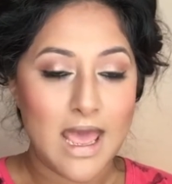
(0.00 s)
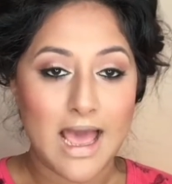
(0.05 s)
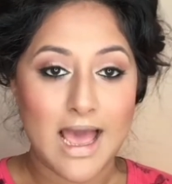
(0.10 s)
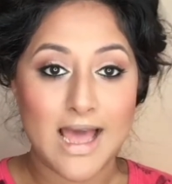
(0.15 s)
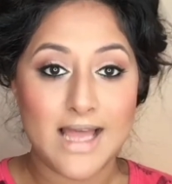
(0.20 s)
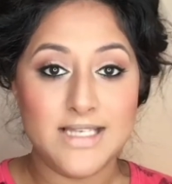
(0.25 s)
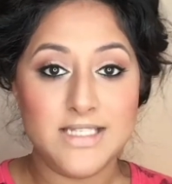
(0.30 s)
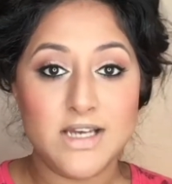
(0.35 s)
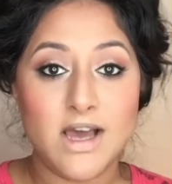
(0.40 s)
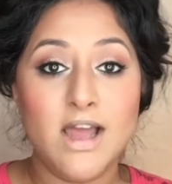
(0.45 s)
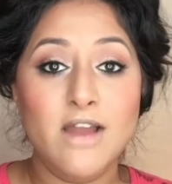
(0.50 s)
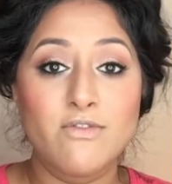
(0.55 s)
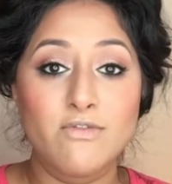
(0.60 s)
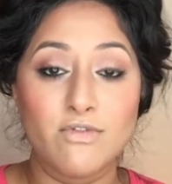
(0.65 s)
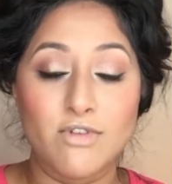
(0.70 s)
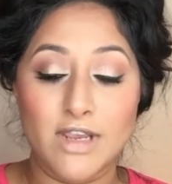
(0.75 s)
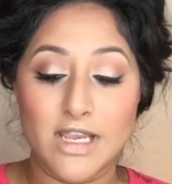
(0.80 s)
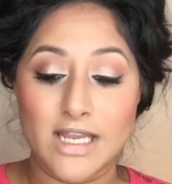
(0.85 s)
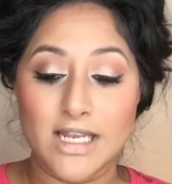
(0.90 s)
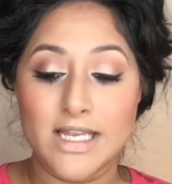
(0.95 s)
And I
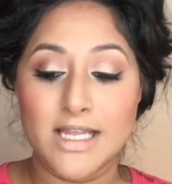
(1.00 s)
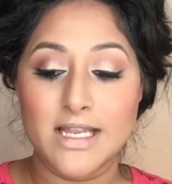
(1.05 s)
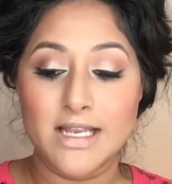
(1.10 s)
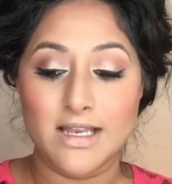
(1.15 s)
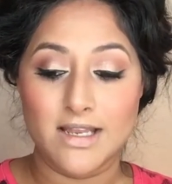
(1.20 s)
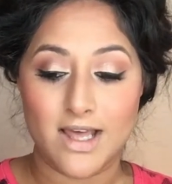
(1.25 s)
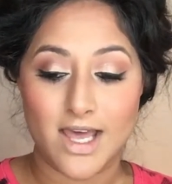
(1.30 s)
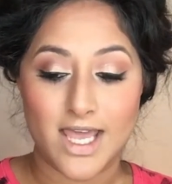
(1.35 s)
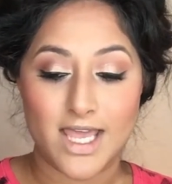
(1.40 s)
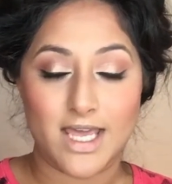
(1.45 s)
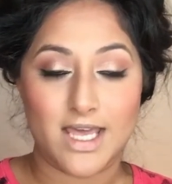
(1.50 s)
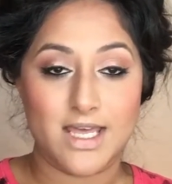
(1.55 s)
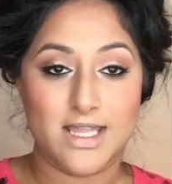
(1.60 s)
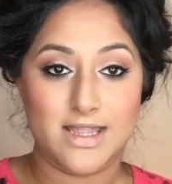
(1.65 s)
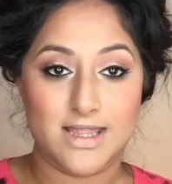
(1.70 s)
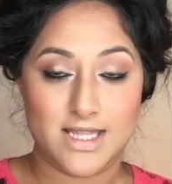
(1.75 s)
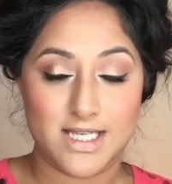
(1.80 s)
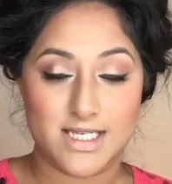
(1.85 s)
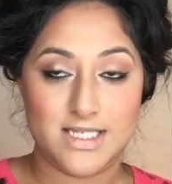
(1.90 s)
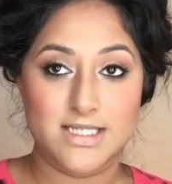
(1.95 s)
really like
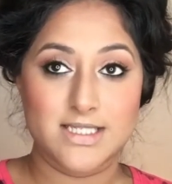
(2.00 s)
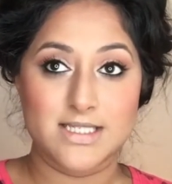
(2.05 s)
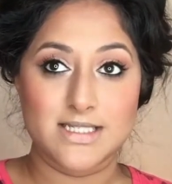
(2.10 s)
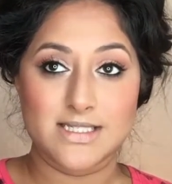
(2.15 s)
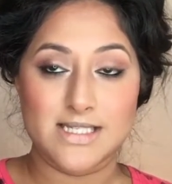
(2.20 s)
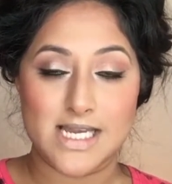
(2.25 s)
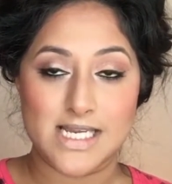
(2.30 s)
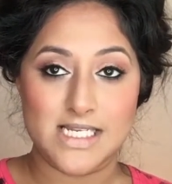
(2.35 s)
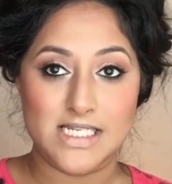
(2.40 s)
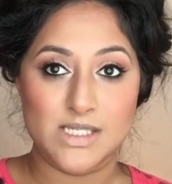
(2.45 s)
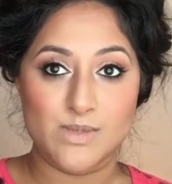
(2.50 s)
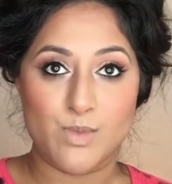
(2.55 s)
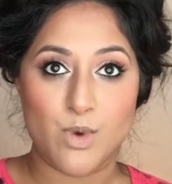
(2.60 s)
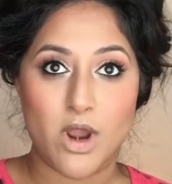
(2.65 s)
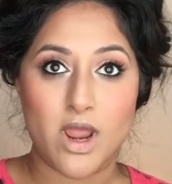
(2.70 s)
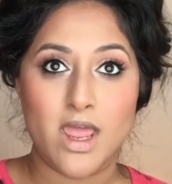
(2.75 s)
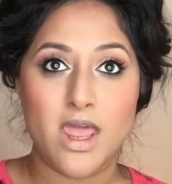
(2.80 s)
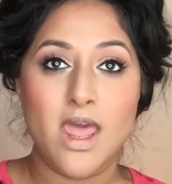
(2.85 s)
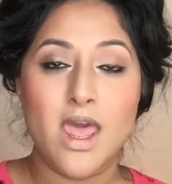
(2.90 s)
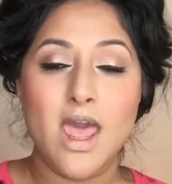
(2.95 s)
this setting
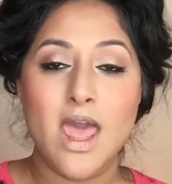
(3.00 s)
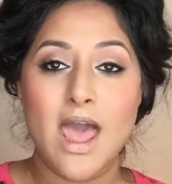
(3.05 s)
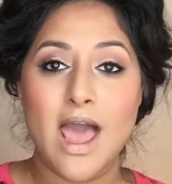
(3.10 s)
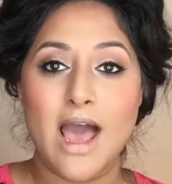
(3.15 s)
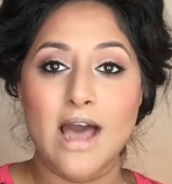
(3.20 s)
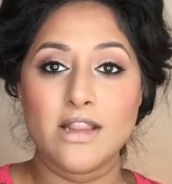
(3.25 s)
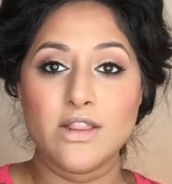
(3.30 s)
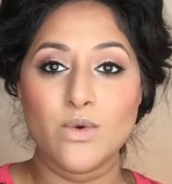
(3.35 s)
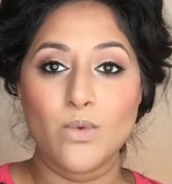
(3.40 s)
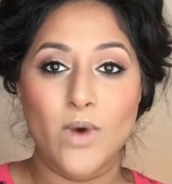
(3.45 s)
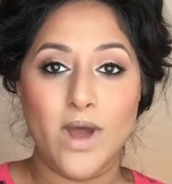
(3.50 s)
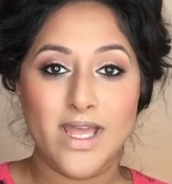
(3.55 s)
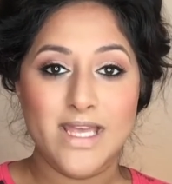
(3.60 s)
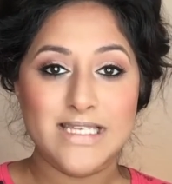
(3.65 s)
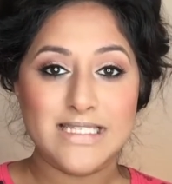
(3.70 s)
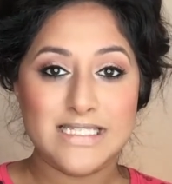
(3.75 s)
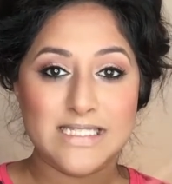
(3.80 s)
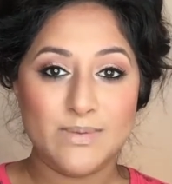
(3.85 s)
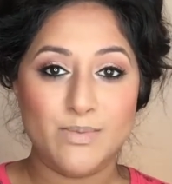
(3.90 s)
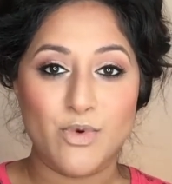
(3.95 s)
spray, and the way
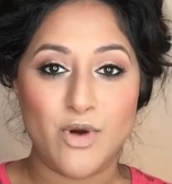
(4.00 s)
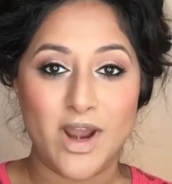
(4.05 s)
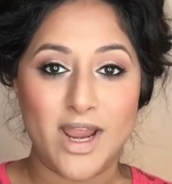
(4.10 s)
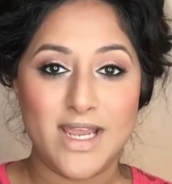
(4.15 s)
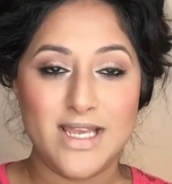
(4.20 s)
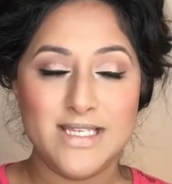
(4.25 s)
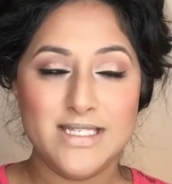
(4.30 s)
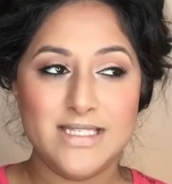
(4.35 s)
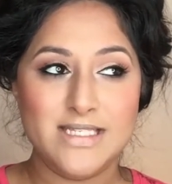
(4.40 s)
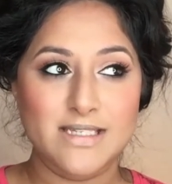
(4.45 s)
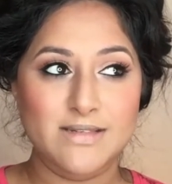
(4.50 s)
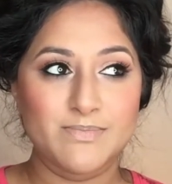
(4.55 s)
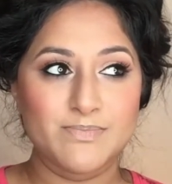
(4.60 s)
it sprays